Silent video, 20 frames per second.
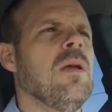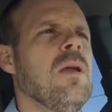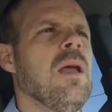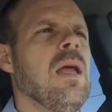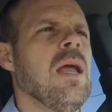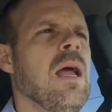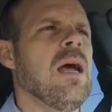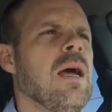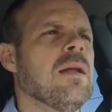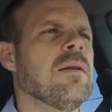
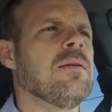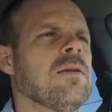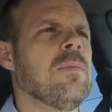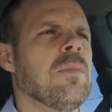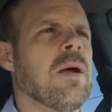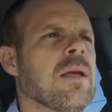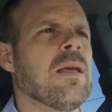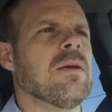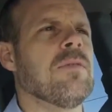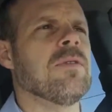And you
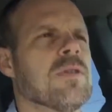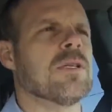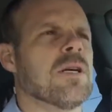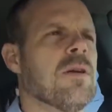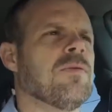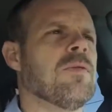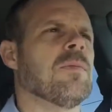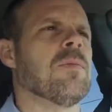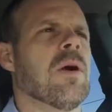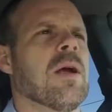might give
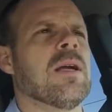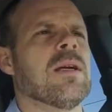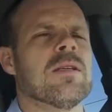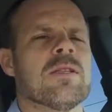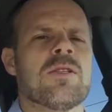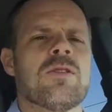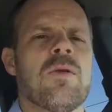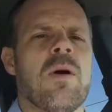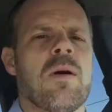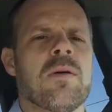yourself a break,
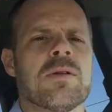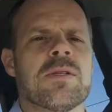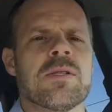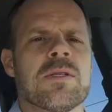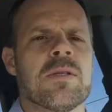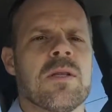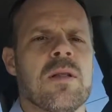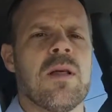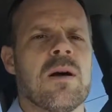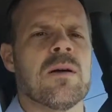because 2 hours
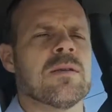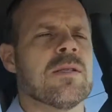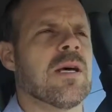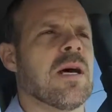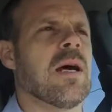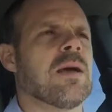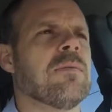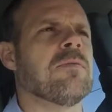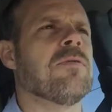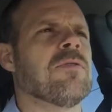is a long
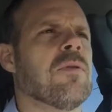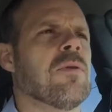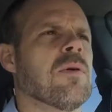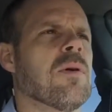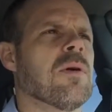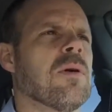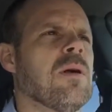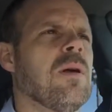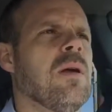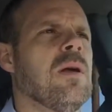time
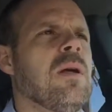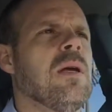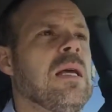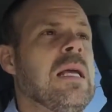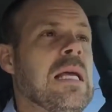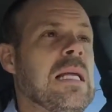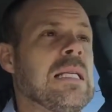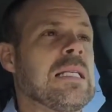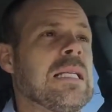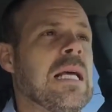for
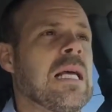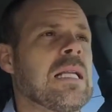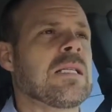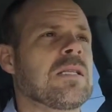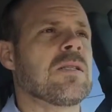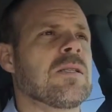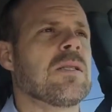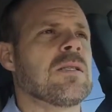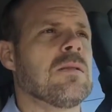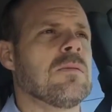
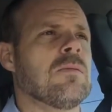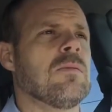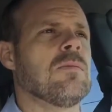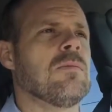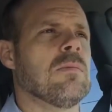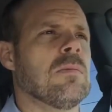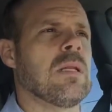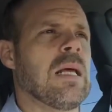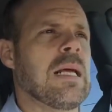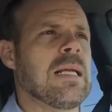intense,
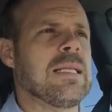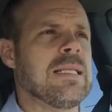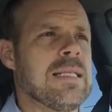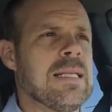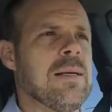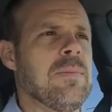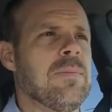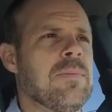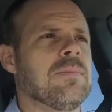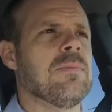
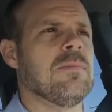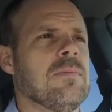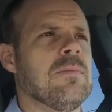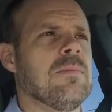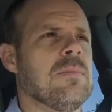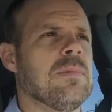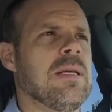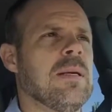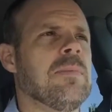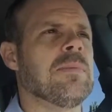deep
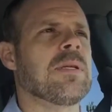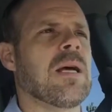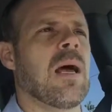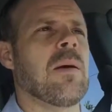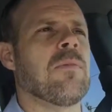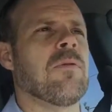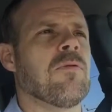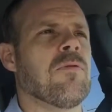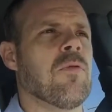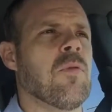
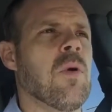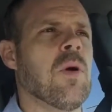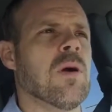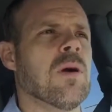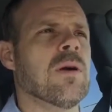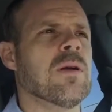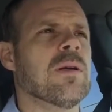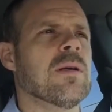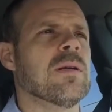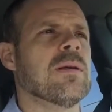type of
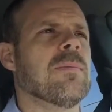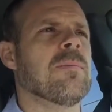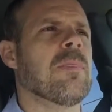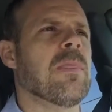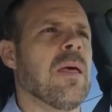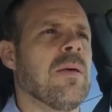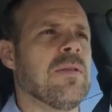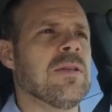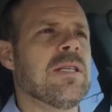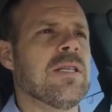work.
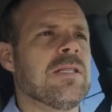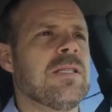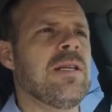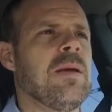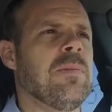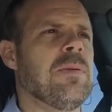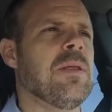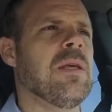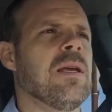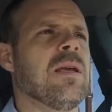And this is
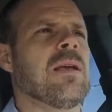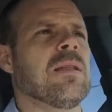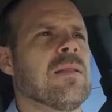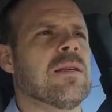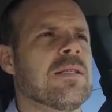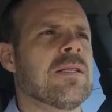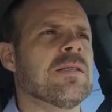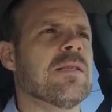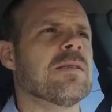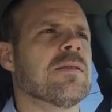deep thinking.
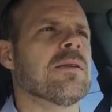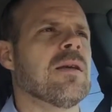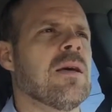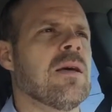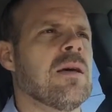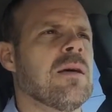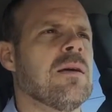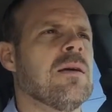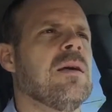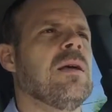This is
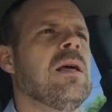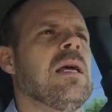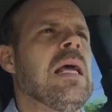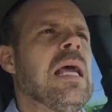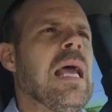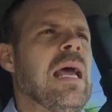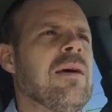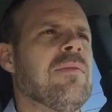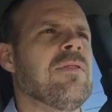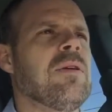
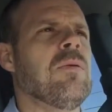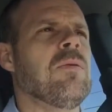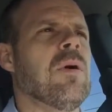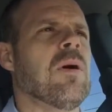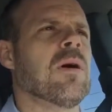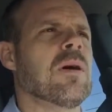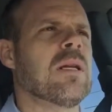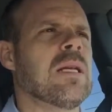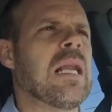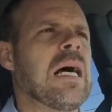heavy
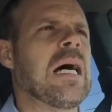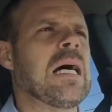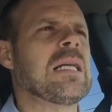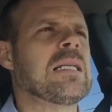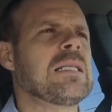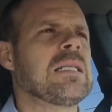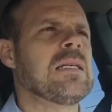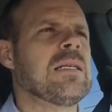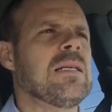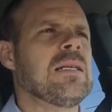work,
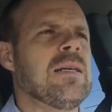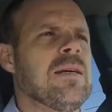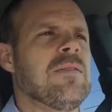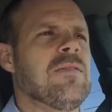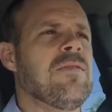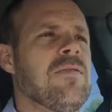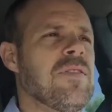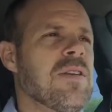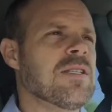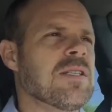not
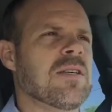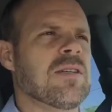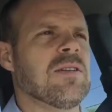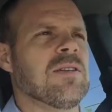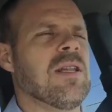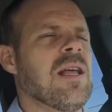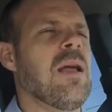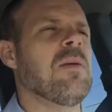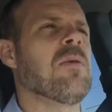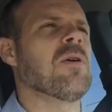physical
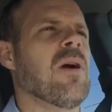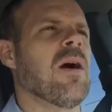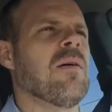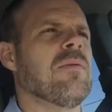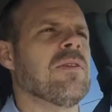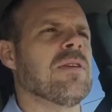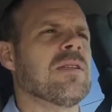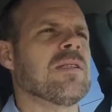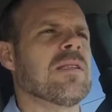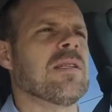labor,
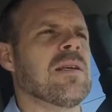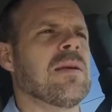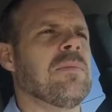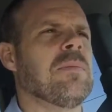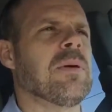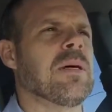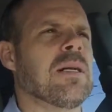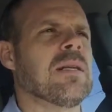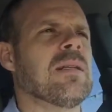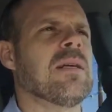obviously,
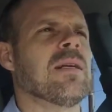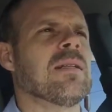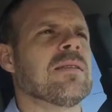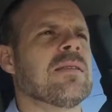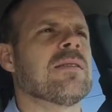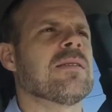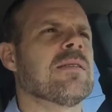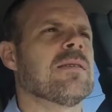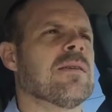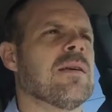but
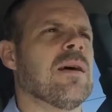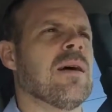it's